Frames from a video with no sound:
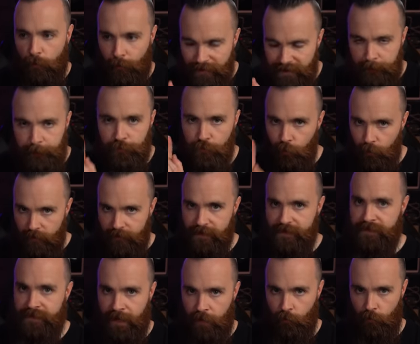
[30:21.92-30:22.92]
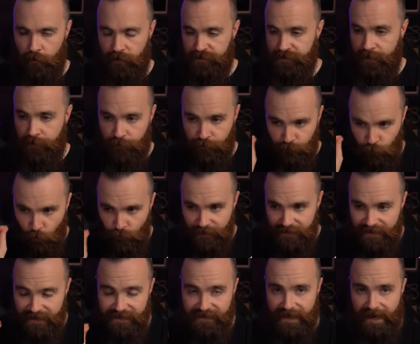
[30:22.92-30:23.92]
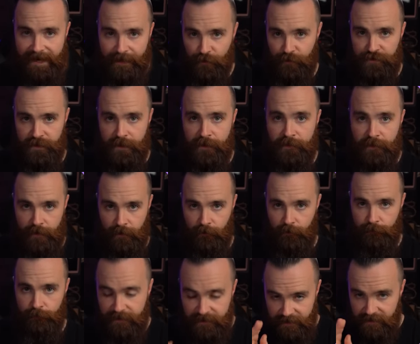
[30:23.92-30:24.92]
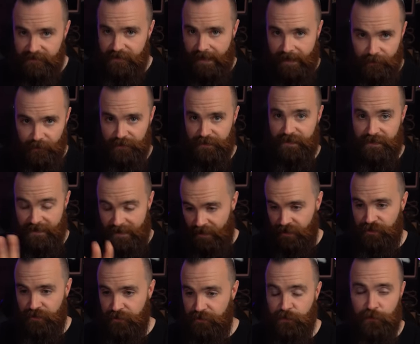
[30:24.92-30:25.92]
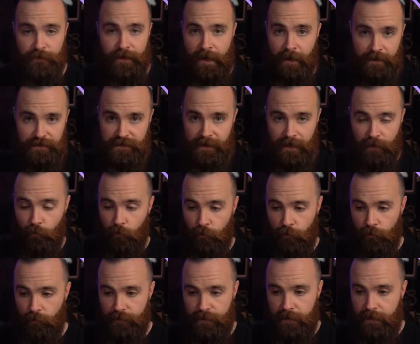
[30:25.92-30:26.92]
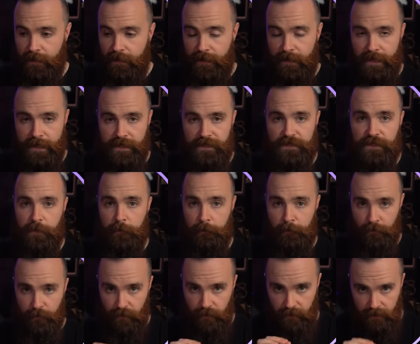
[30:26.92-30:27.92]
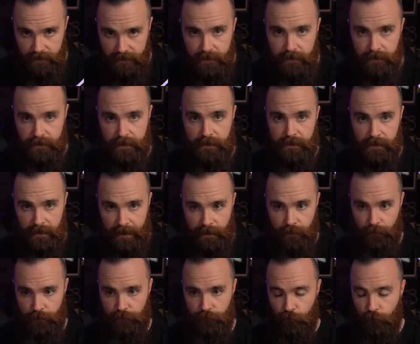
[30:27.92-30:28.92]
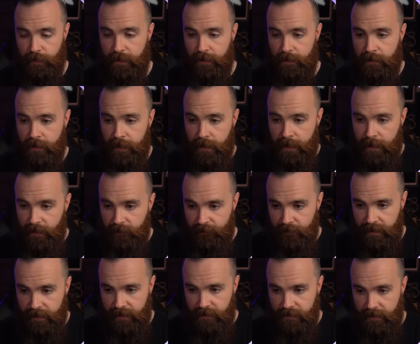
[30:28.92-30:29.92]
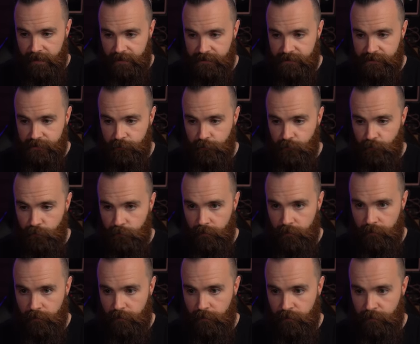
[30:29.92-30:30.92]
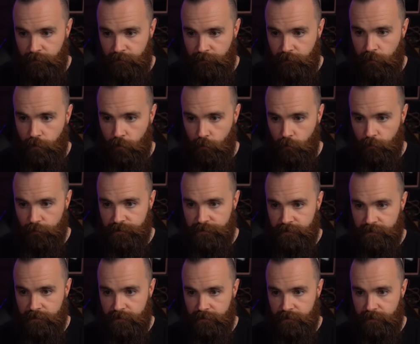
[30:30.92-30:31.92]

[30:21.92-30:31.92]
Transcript: When we deploy these networks and throw these containers in there, these containers' connection to the outside world is completely layer three. They connect to the host